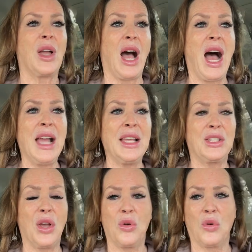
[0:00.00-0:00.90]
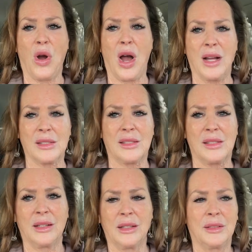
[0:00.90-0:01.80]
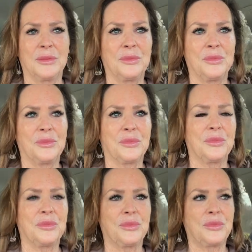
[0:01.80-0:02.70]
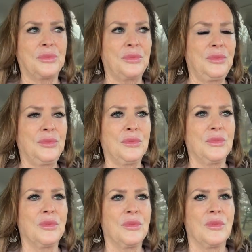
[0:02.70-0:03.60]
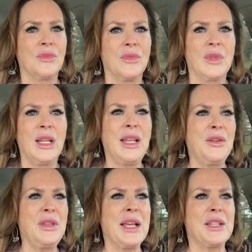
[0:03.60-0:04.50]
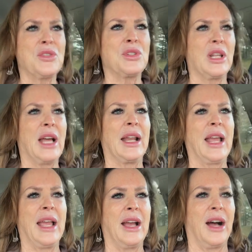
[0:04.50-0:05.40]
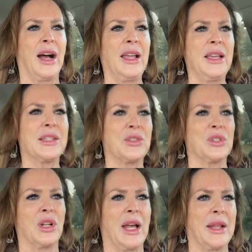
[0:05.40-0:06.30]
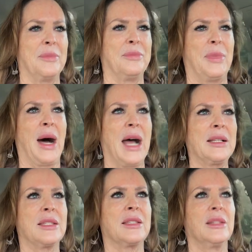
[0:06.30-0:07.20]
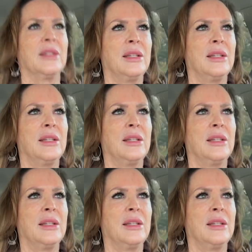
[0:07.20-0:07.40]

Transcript: eyes go crossed now yes there's a lot of AI yes there's a lot of bots